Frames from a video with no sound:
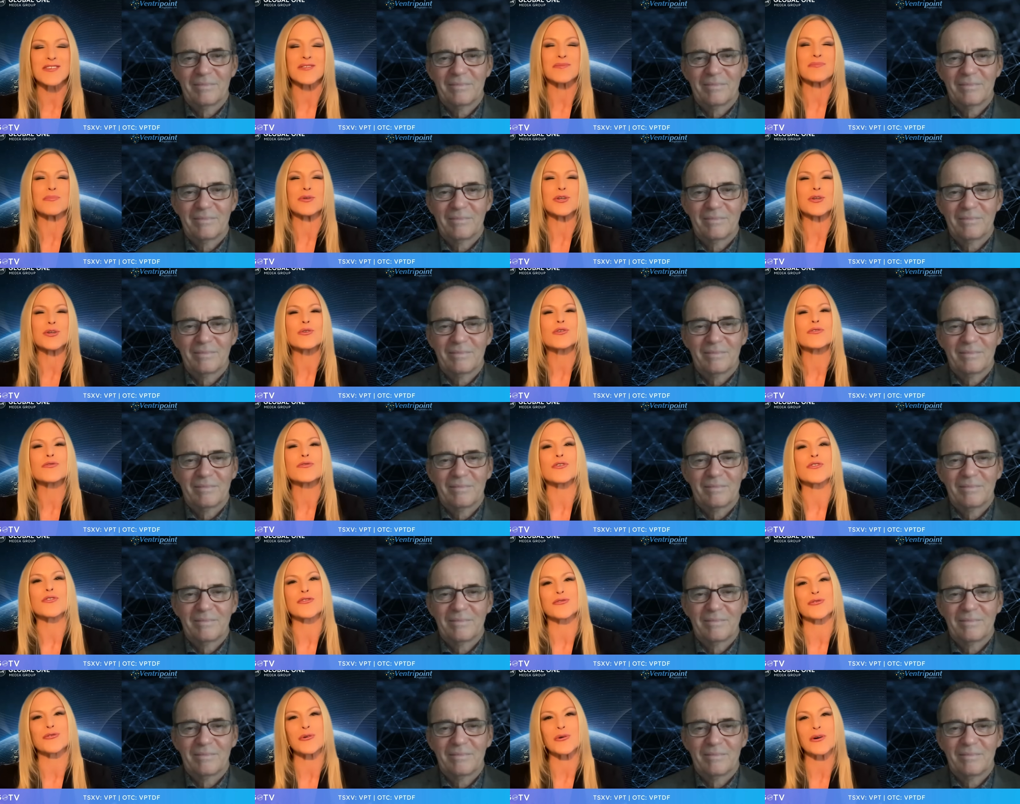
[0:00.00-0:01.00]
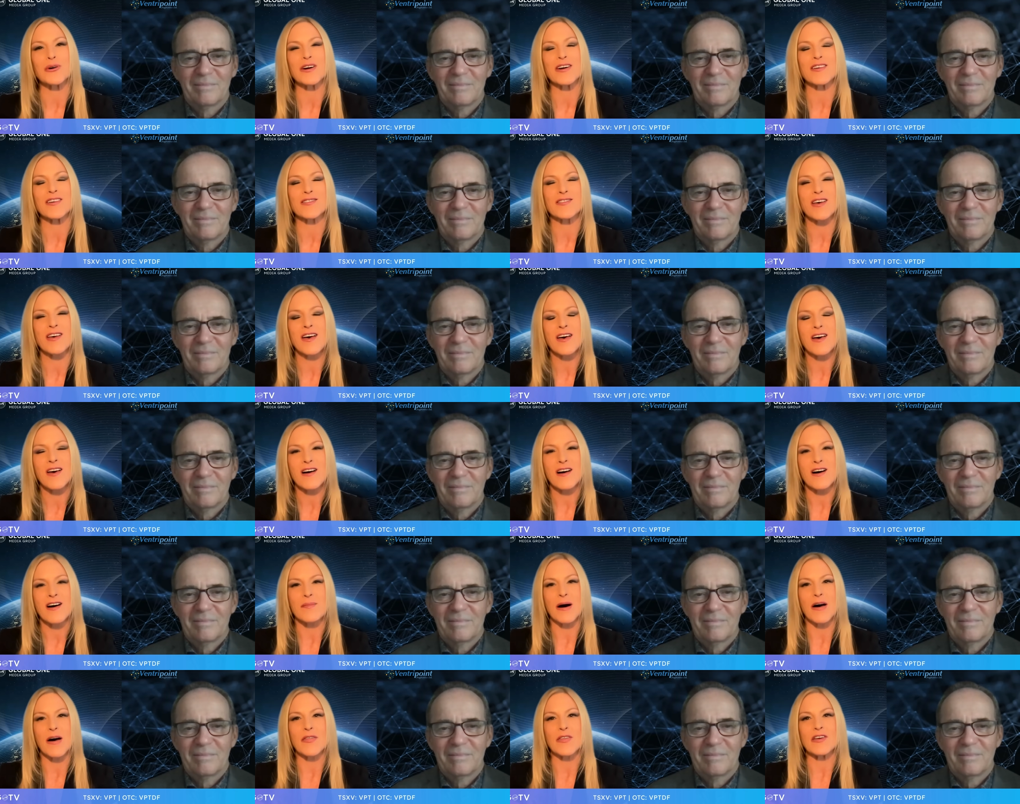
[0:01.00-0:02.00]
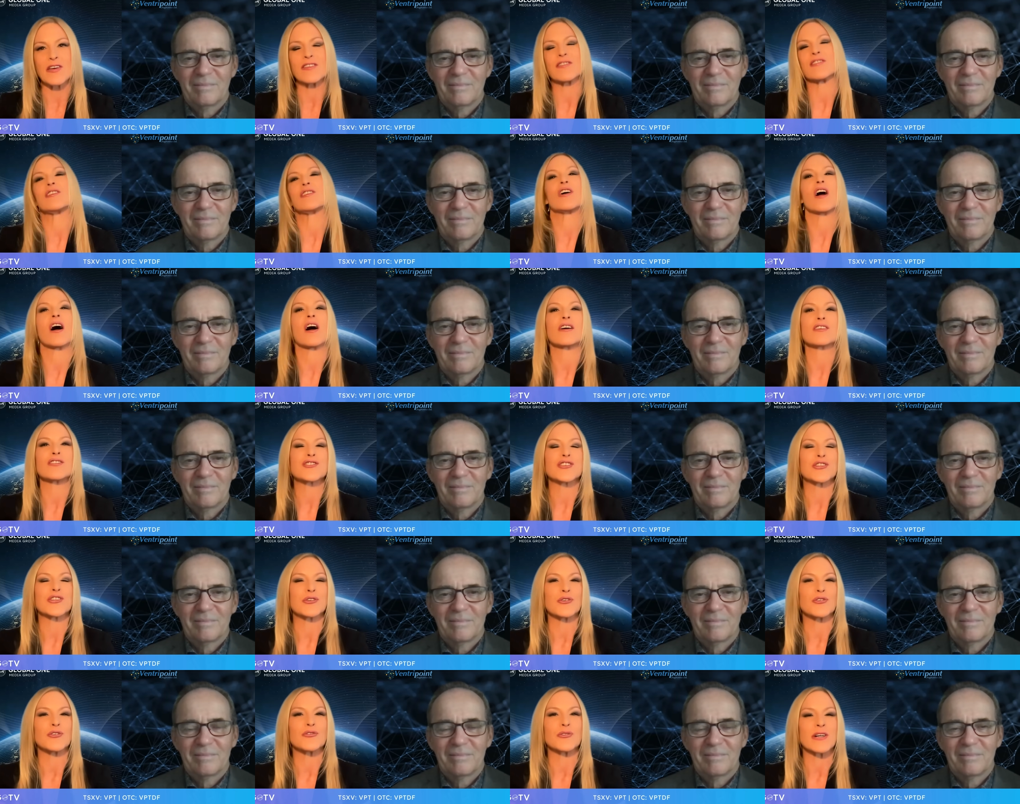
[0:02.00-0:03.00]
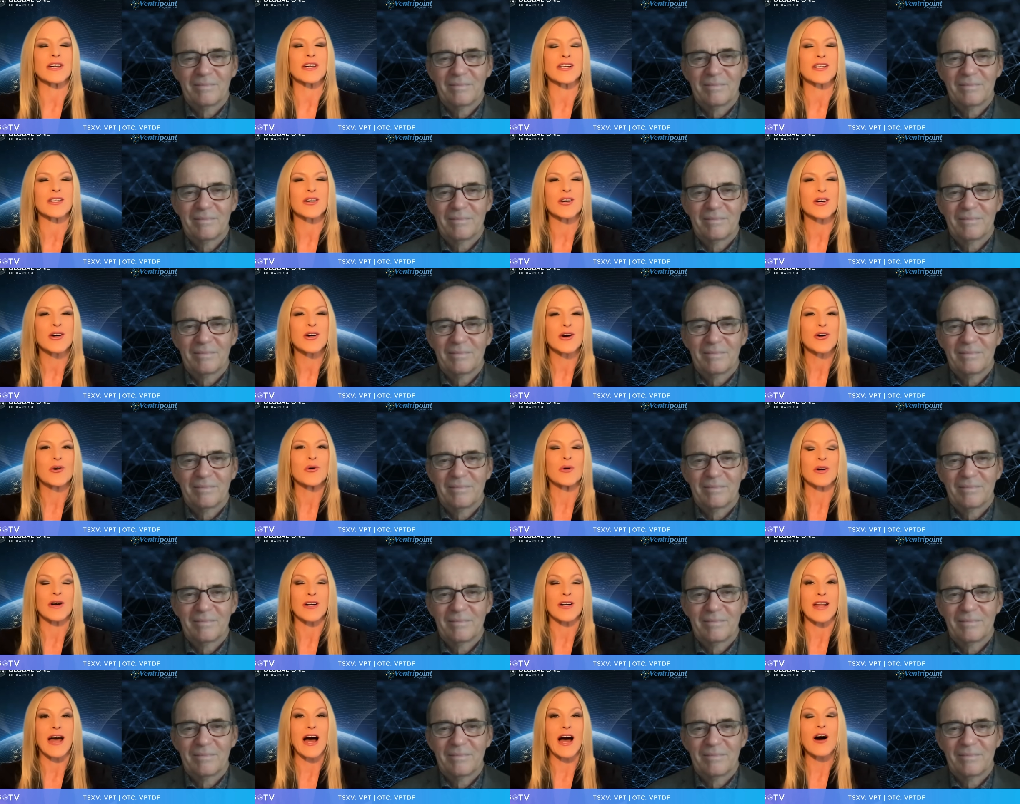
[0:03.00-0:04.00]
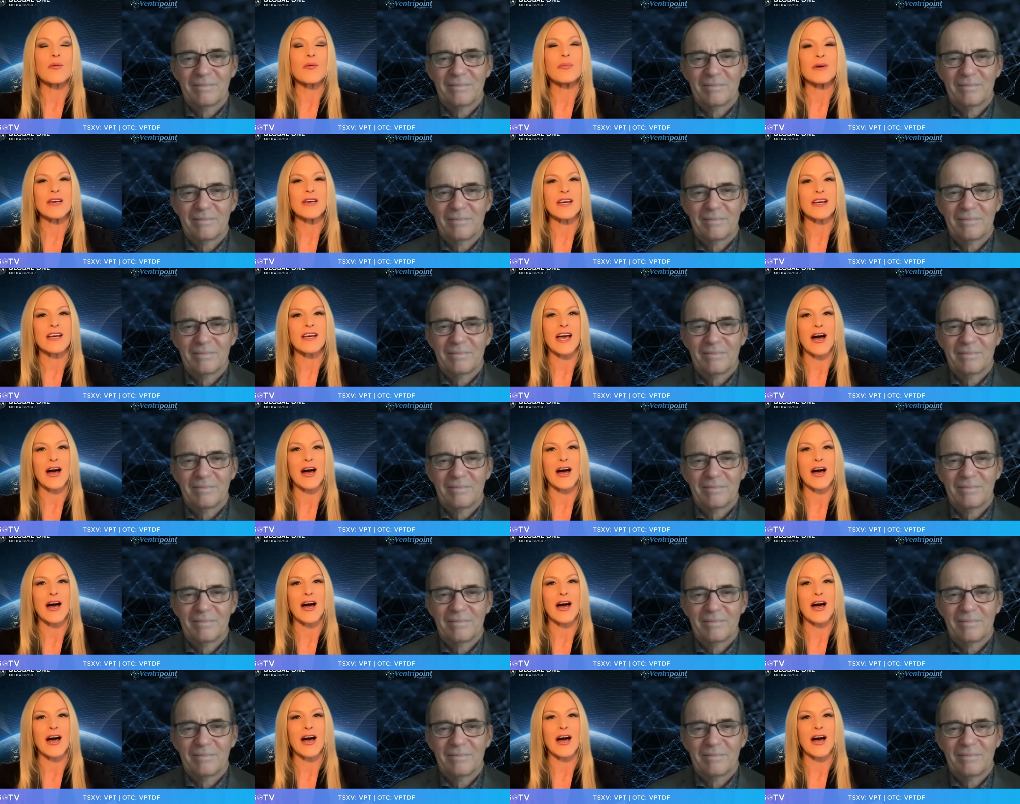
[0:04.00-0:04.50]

Speaker 1: and beautiful stories about these young children who are now being